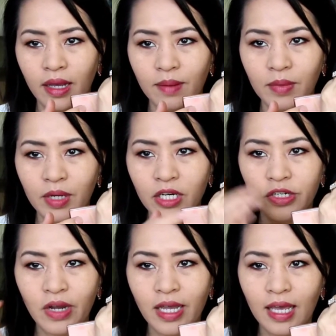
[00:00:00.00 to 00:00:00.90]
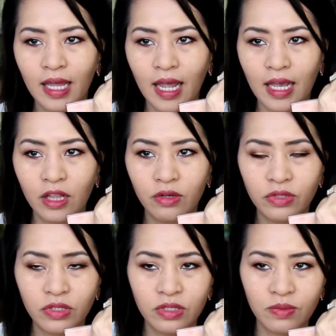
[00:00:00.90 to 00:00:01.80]
And I'm going to try and get a
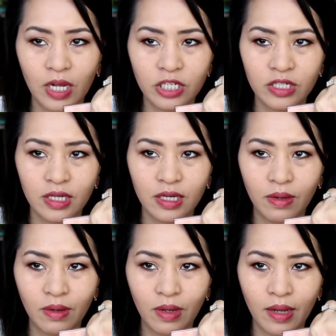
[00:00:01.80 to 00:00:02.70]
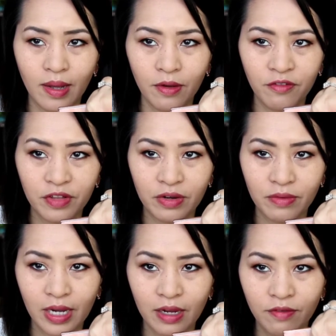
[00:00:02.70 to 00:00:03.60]
closer swatch, hopefully
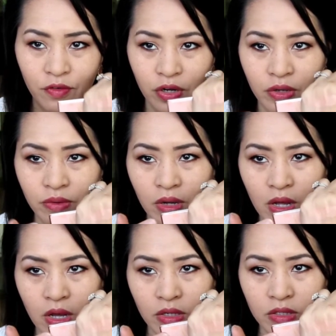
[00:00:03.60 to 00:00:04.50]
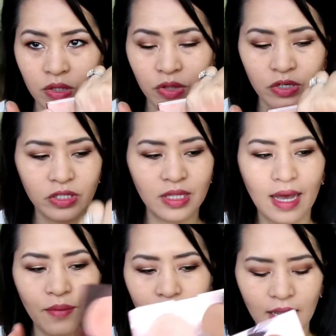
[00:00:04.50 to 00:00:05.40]
right here for you. So there's
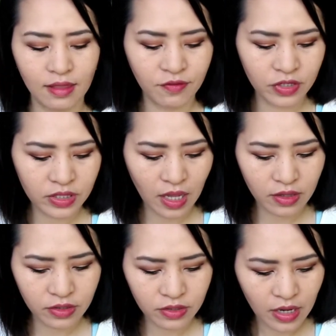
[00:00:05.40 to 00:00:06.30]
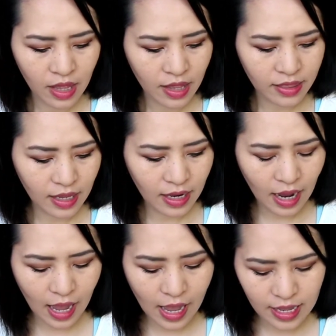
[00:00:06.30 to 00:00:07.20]
that one, and the first color
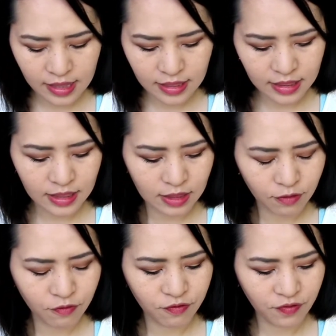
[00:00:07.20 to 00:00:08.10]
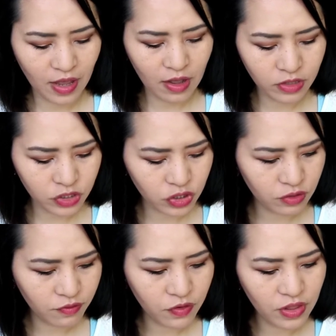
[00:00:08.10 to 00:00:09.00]
that I found, the
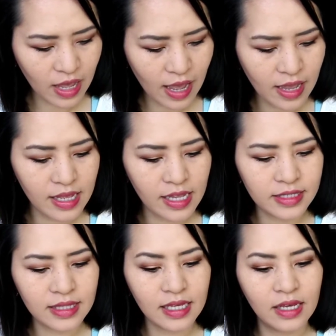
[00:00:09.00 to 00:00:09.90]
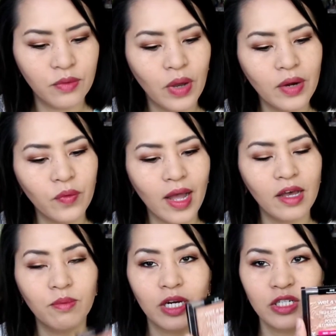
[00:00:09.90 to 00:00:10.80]
dupe for that, is the Wet n
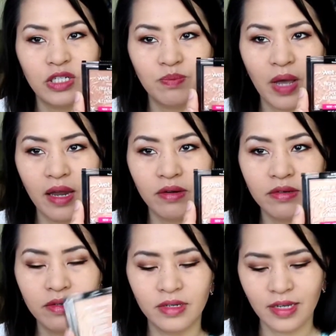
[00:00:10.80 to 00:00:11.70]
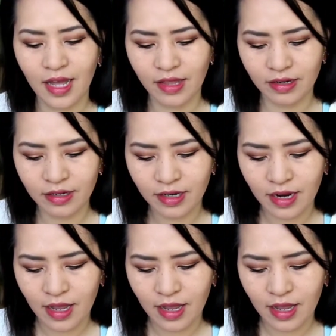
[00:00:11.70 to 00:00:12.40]
Wild Precious Petal color.